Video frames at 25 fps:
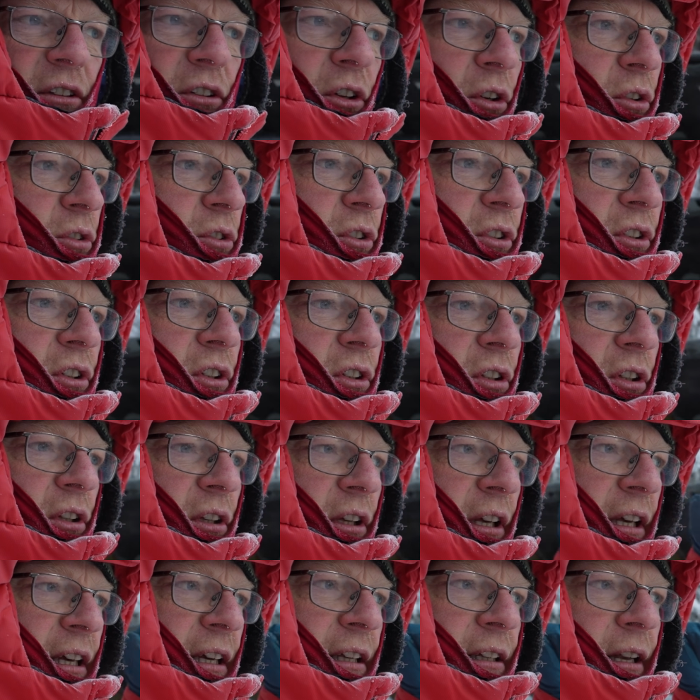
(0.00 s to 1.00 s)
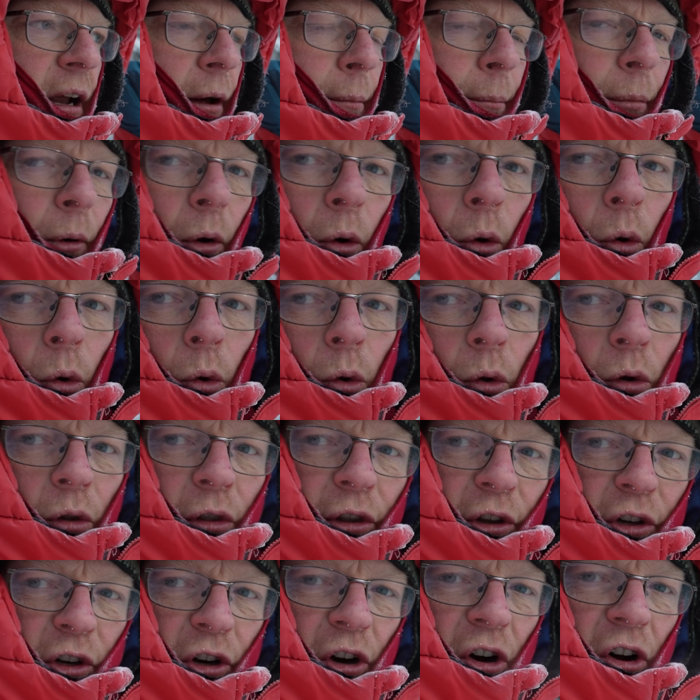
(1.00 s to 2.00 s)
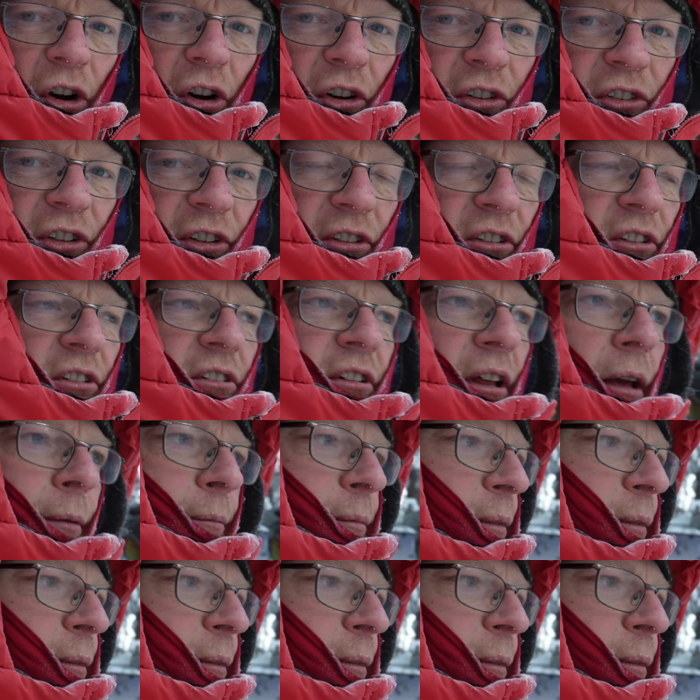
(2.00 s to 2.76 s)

don't heat up all the cars at the same